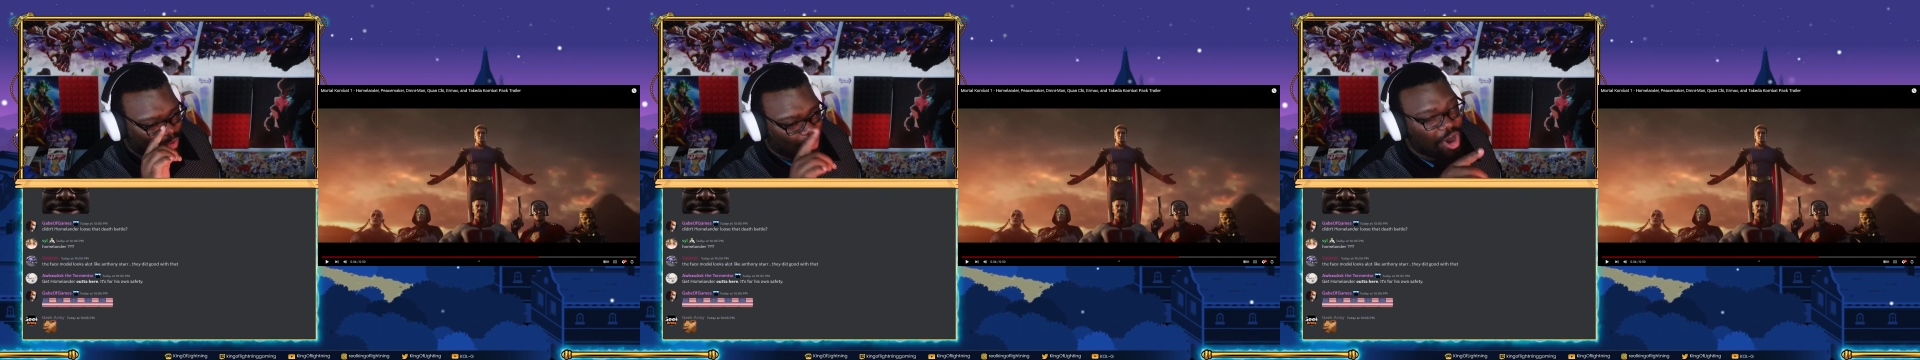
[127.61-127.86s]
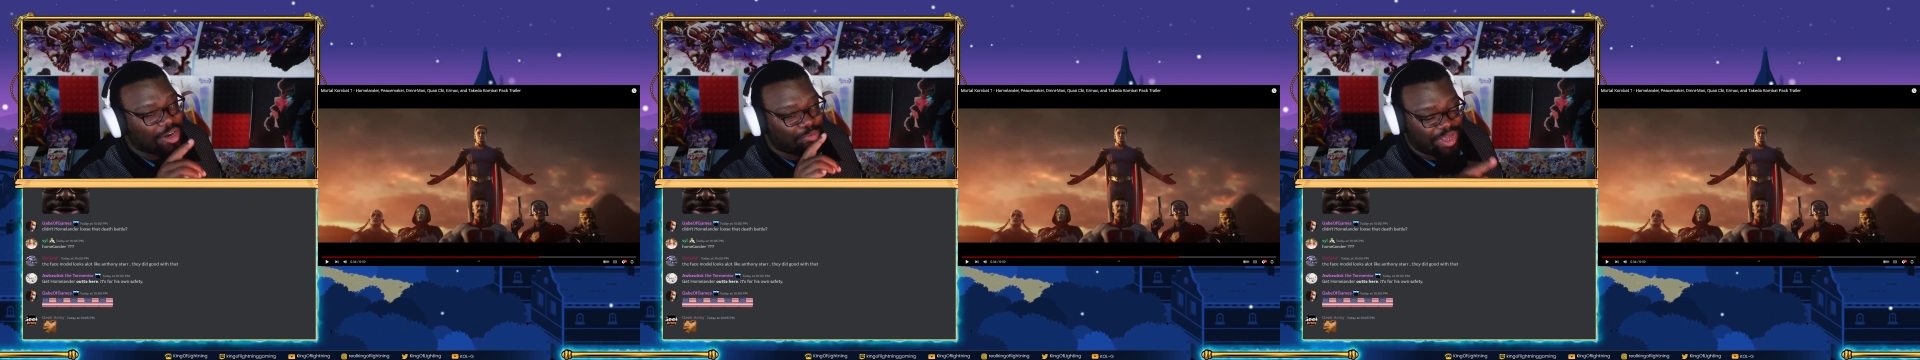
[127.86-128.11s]

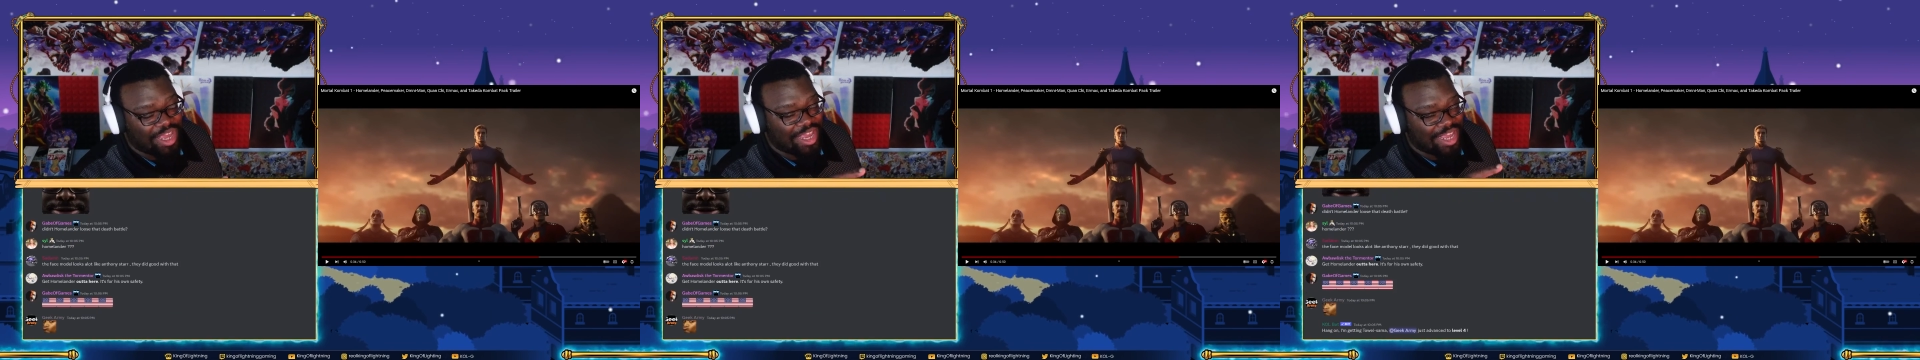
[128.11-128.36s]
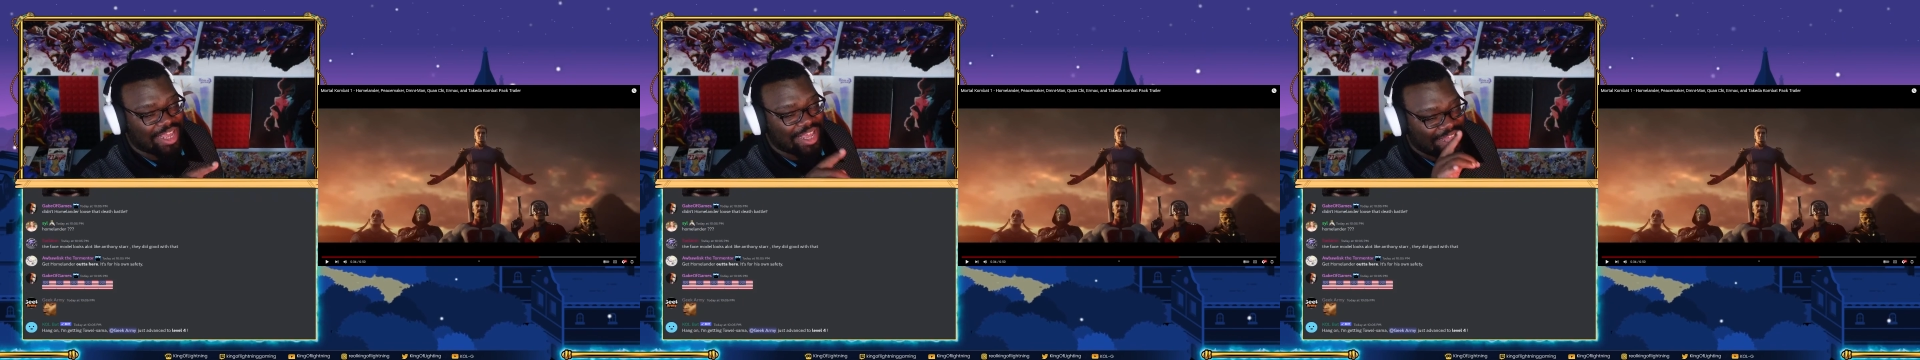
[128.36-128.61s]
would
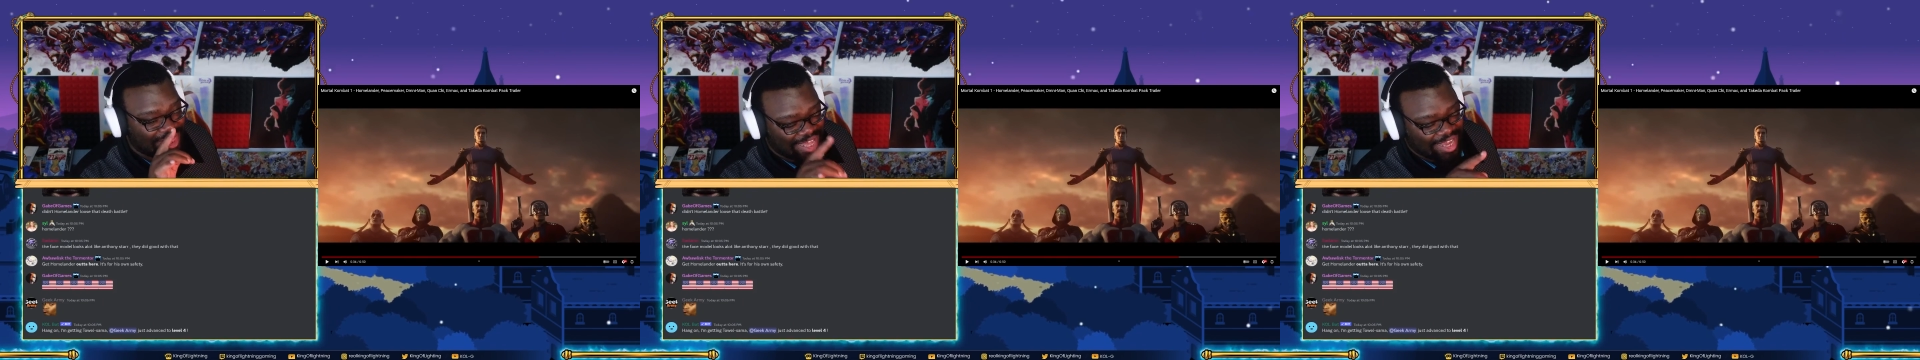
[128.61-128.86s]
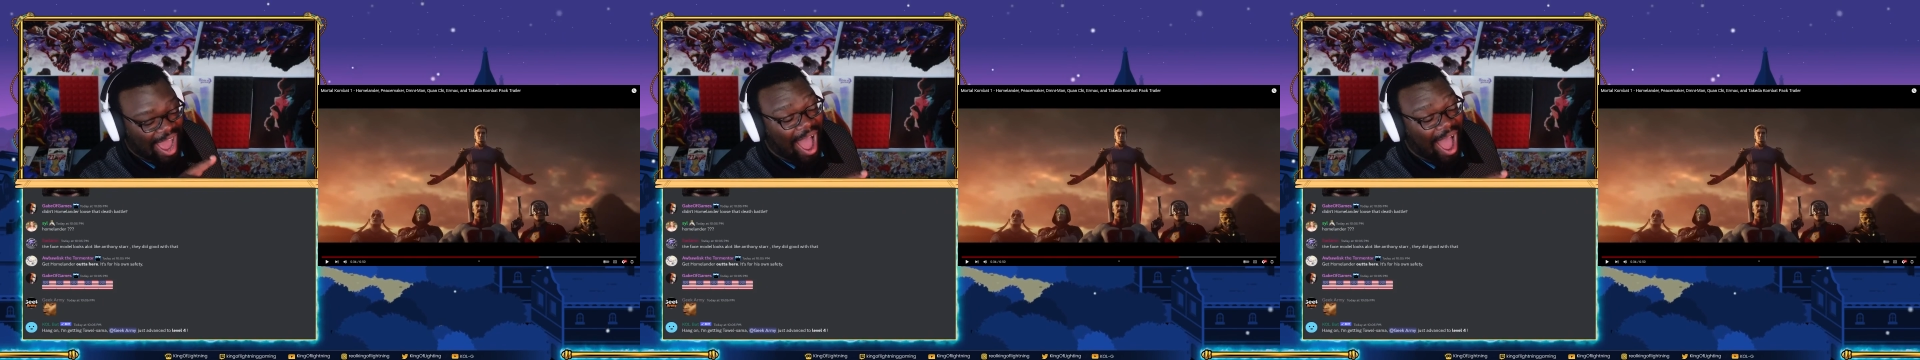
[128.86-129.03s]
be the